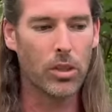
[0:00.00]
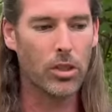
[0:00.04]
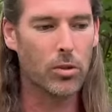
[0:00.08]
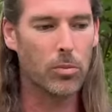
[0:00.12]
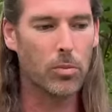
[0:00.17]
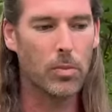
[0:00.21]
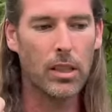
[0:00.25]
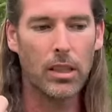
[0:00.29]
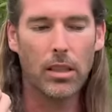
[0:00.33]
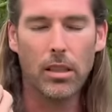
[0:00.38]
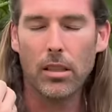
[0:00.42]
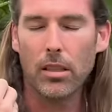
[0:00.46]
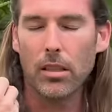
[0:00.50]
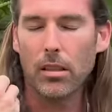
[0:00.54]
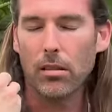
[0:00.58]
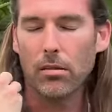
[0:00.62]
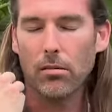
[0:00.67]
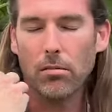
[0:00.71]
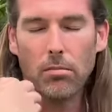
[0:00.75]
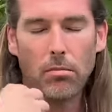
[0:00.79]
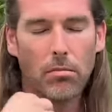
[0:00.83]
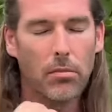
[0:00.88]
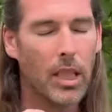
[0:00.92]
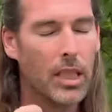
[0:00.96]

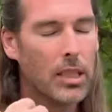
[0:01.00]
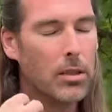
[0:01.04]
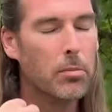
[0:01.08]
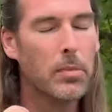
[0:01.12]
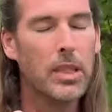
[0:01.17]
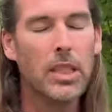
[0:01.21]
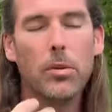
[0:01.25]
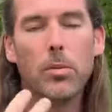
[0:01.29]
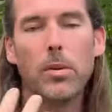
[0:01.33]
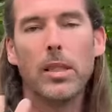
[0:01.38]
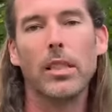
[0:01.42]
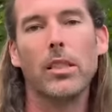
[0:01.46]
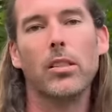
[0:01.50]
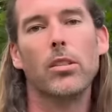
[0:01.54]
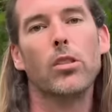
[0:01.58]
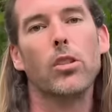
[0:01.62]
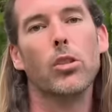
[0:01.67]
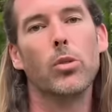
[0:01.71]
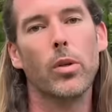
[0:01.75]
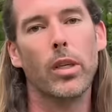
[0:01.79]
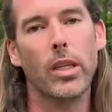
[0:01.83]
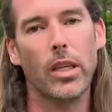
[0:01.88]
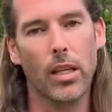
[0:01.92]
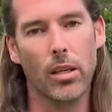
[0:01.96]
speaking, as me speaking to you
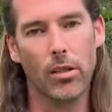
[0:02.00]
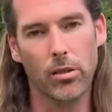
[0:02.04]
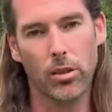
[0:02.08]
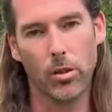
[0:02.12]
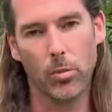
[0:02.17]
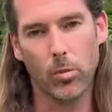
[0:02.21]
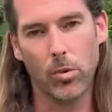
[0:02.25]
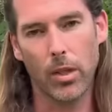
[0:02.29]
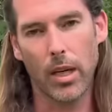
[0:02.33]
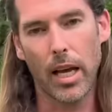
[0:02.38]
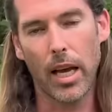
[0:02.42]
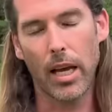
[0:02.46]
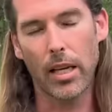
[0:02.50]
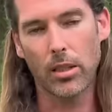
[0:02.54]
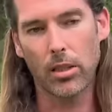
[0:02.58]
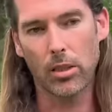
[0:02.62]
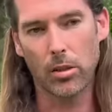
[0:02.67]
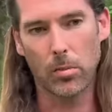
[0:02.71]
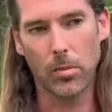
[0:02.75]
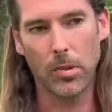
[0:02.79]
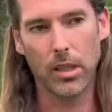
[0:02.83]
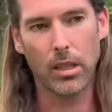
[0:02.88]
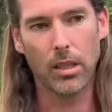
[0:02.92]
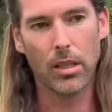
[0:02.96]
right now, someone
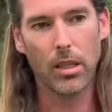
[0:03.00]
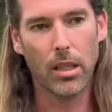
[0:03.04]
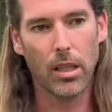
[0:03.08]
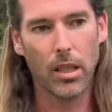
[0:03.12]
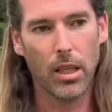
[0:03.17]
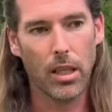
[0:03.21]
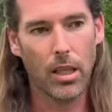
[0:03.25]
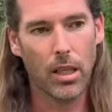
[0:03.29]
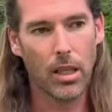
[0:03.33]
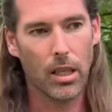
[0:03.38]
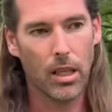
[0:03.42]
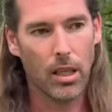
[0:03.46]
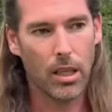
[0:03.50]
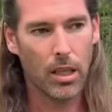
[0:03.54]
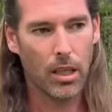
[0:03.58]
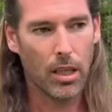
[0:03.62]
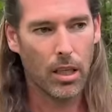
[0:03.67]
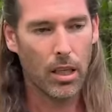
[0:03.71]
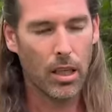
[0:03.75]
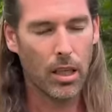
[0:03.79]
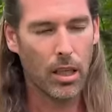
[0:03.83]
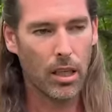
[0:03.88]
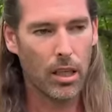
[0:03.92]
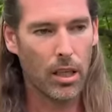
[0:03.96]
asked me,
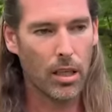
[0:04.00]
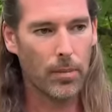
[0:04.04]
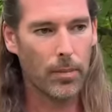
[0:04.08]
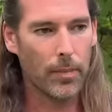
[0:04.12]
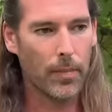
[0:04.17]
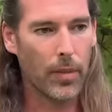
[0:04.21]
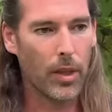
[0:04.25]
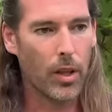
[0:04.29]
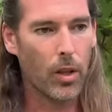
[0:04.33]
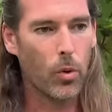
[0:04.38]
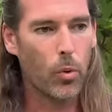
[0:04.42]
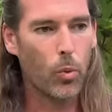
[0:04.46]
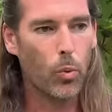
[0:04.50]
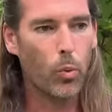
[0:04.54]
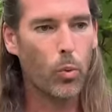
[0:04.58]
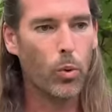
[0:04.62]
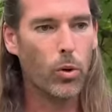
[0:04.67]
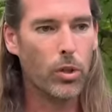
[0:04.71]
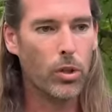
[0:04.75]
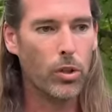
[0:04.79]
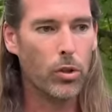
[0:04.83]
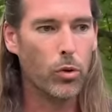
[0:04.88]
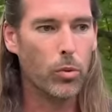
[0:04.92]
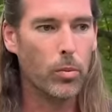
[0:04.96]
um,
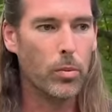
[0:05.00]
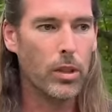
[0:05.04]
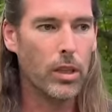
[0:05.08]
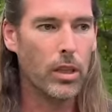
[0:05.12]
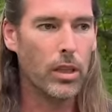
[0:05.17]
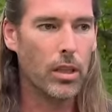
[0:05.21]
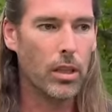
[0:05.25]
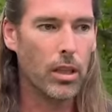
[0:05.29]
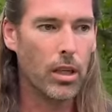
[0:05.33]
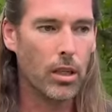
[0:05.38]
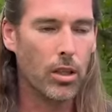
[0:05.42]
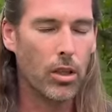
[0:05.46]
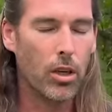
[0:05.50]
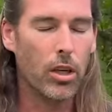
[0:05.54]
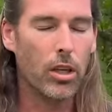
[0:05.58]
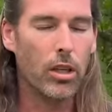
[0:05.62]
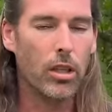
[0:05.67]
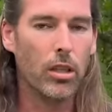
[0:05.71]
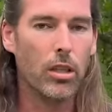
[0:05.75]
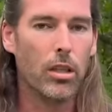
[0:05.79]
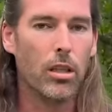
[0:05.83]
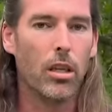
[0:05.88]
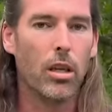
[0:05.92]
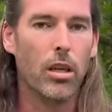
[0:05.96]
will you be a
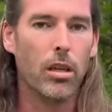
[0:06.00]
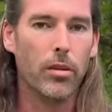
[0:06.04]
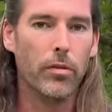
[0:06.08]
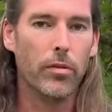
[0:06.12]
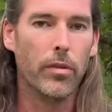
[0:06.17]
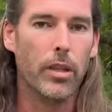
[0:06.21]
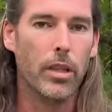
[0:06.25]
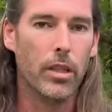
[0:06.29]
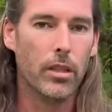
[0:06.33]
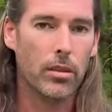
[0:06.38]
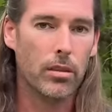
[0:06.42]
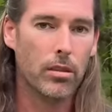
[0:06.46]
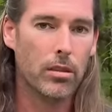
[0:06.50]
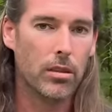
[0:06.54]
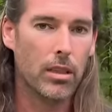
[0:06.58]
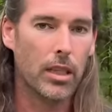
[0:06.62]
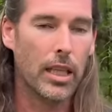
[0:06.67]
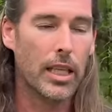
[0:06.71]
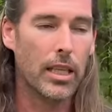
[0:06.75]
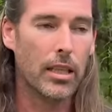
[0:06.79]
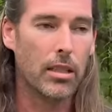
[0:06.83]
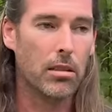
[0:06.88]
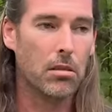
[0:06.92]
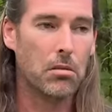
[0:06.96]
guardian of this
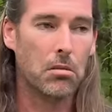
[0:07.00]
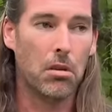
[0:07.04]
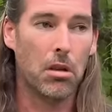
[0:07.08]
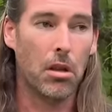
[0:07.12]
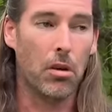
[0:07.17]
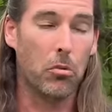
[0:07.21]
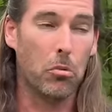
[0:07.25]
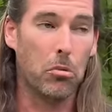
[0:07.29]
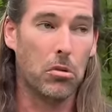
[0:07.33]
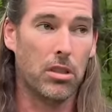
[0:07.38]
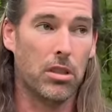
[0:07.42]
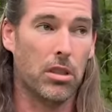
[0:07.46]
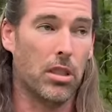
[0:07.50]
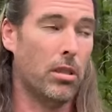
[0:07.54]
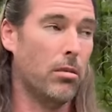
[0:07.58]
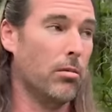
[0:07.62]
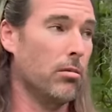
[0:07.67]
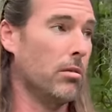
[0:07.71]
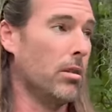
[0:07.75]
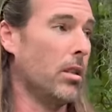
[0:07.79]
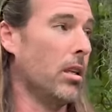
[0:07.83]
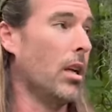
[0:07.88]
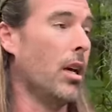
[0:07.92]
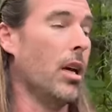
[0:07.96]
land? Of which I
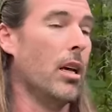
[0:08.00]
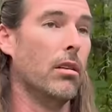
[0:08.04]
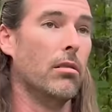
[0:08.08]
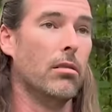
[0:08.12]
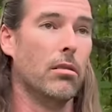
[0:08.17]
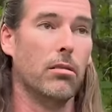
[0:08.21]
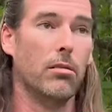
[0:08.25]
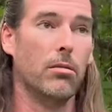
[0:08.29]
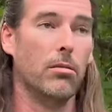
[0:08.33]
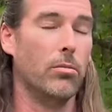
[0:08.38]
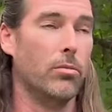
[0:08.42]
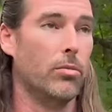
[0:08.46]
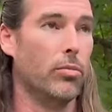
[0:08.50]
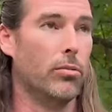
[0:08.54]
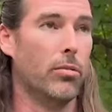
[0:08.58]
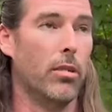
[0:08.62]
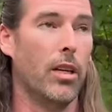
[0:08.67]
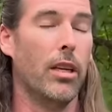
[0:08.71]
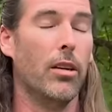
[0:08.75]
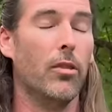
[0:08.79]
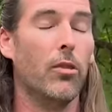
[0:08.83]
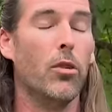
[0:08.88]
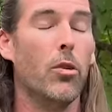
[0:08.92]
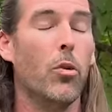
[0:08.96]
was like, I don't,
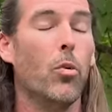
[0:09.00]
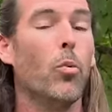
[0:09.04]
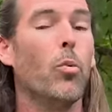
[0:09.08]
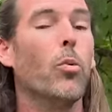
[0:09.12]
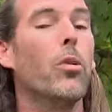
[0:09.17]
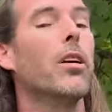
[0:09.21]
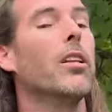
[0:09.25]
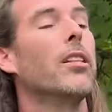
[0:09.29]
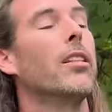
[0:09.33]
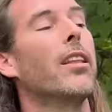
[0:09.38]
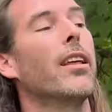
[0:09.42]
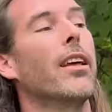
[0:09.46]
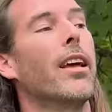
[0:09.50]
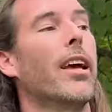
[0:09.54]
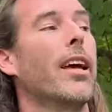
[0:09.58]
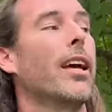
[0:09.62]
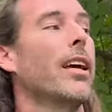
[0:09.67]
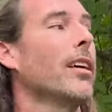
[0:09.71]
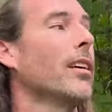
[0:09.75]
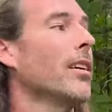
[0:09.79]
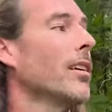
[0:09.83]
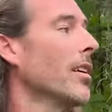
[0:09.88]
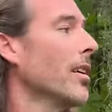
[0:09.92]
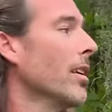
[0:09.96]
I don't know what the
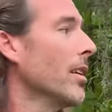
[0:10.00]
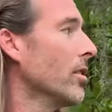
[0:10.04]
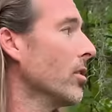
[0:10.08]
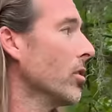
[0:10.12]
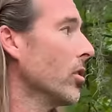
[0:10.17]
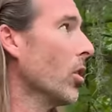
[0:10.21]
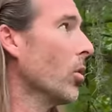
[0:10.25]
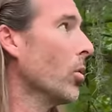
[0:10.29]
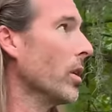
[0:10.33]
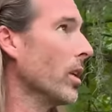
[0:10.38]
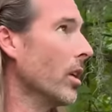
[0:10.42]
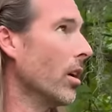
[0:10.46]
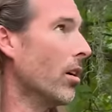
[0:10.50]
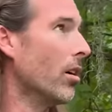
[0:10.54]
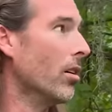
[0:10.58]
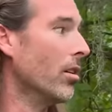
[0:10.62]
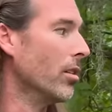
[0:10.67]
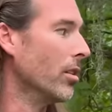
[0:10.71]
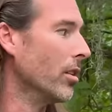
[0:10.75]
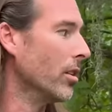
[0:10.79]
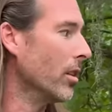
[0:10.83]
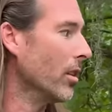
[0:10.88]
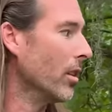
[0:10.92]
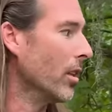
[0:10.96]
heck is going
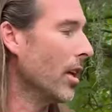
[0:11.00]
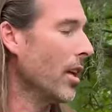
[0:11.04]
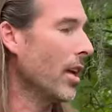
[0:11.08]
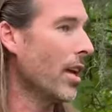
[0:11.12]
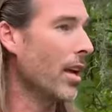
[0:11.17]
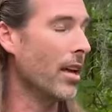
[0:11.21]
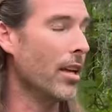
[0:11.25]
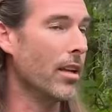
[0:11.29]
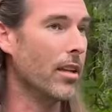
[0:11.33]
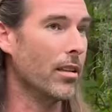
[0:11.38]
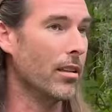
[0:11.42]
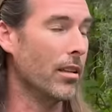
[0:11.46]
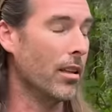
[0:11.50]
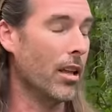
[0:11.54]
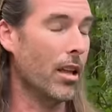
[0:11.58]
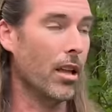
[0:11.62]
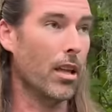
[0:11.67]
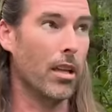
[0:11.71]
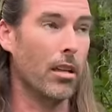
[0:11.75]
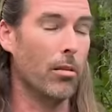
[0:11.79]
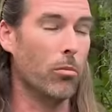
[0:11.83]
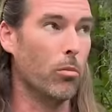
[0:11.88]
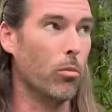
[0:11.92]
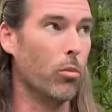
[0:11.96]
on, and
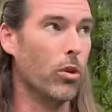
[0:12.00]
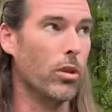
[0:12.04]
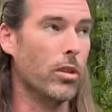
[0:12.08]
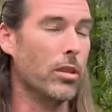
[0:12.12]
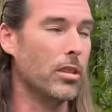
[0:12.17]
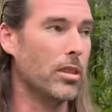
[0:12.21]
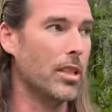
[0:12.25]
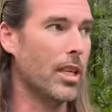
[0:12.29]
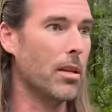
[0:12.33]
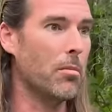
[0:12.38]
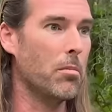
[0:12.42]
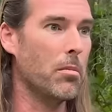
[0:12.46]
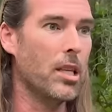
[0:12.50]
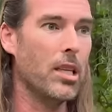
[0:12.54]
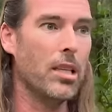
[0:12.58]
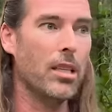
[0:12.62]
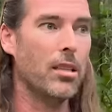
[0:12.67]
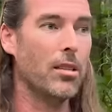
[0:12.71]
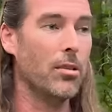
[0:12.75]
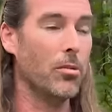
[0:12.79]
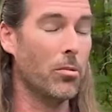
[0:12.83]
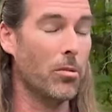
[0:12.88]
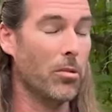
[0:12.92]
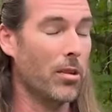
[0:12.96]
like, what does that
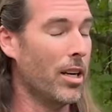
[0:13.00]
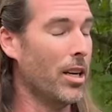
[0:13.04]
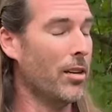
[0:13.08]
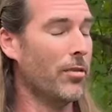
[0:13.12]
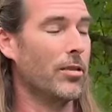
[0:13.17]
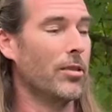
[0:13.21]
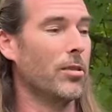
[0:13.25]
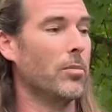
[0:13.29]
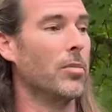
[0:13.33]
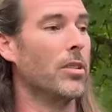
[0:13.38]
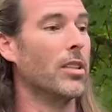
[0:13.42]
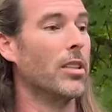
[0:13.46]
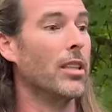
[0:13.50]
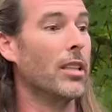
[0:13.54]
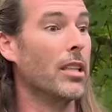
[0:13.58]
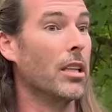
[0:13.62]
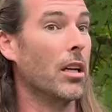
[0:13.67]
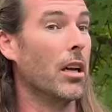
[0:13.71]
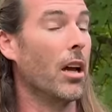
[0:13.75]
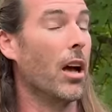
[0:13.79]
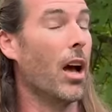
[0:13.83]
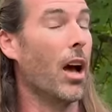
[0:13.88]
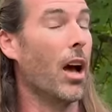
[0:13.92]
mean and whatever, but like,